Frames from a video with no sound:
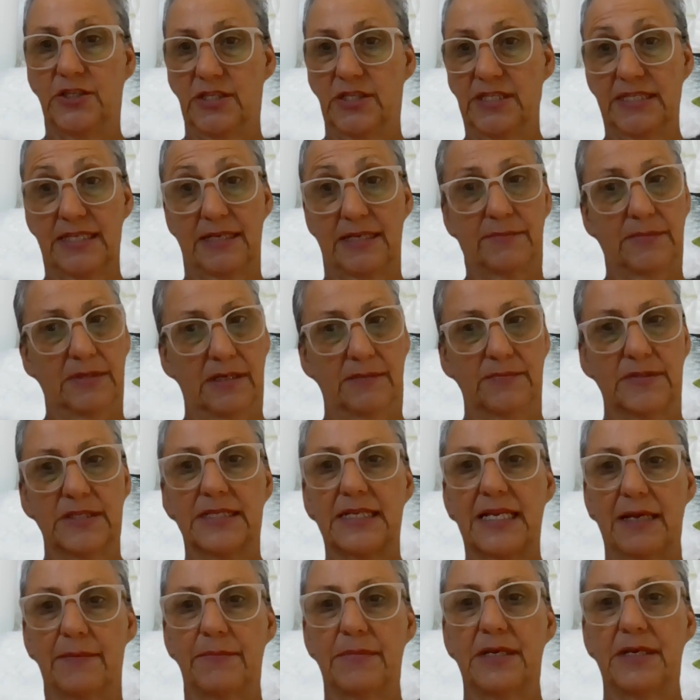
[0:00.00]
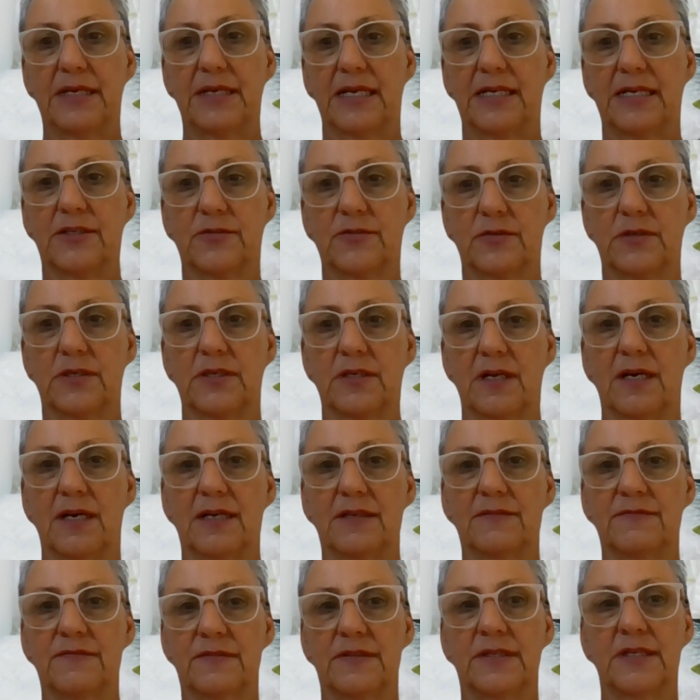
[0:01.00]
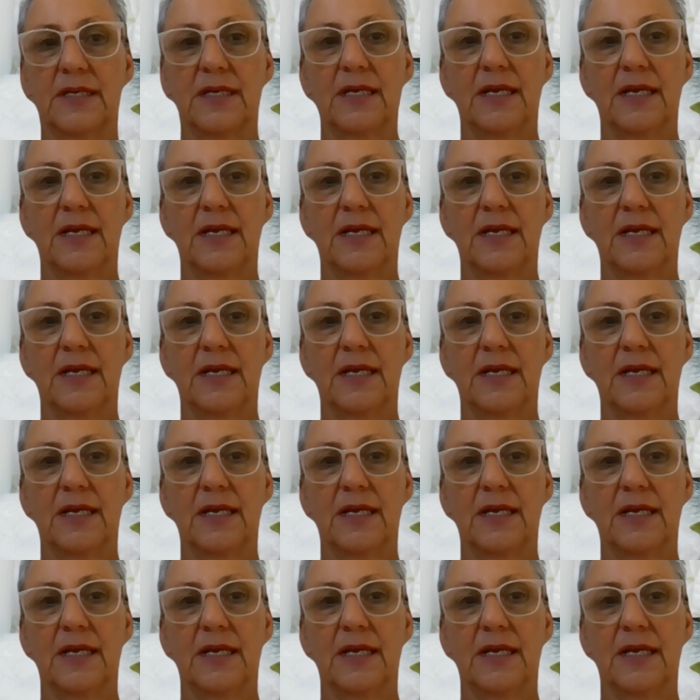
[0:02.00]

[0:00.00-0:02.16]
and sometimes it can be later in life.